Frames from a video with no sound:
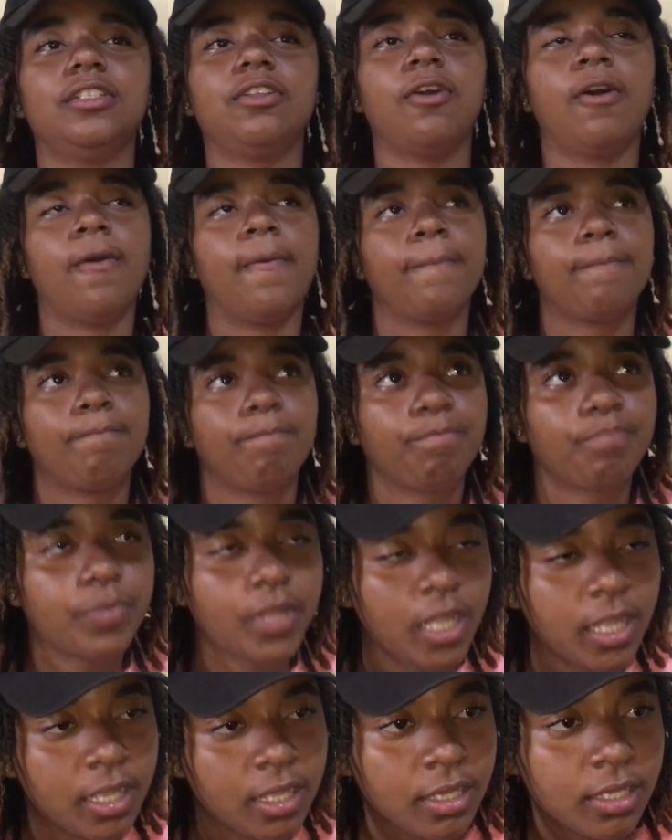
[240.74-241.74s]
you know.
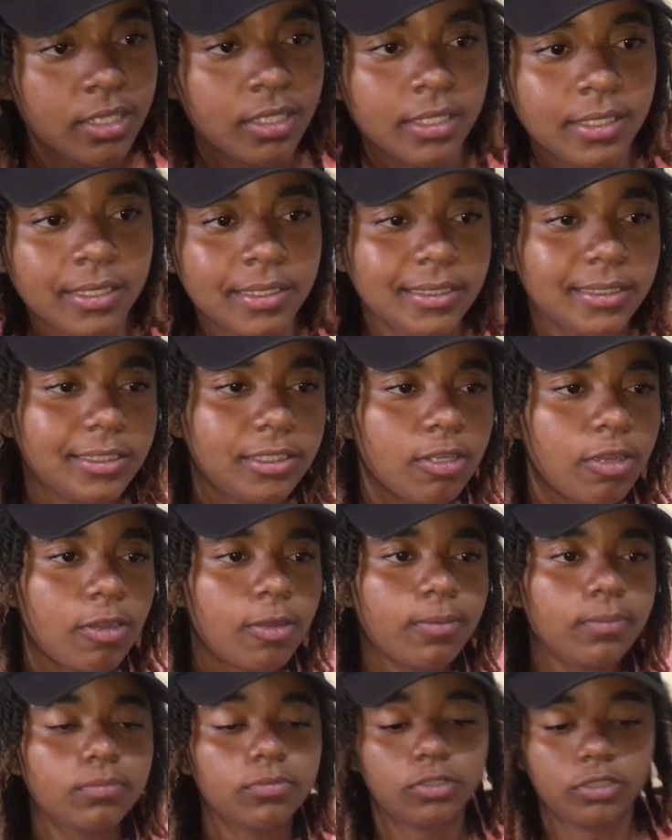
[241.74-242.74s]

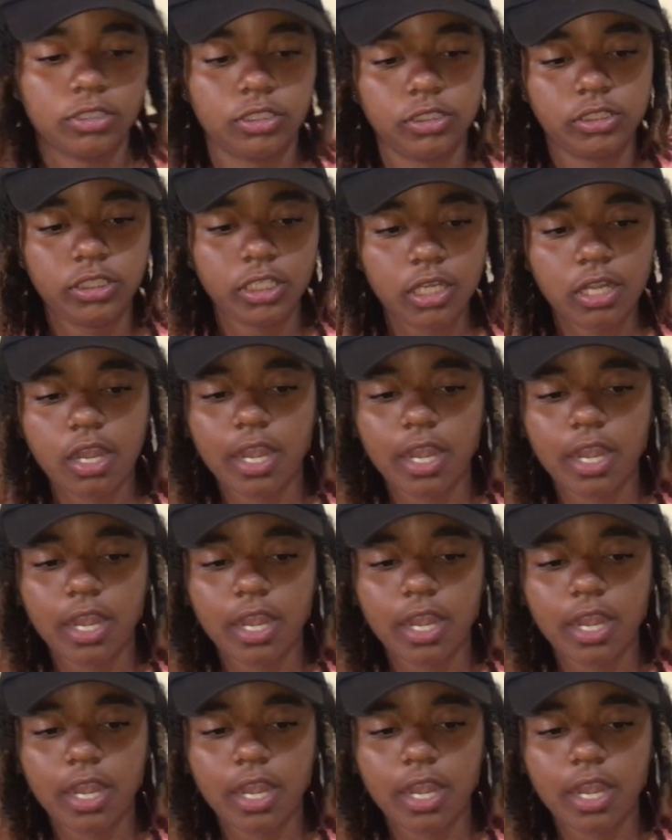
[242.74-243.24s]
So she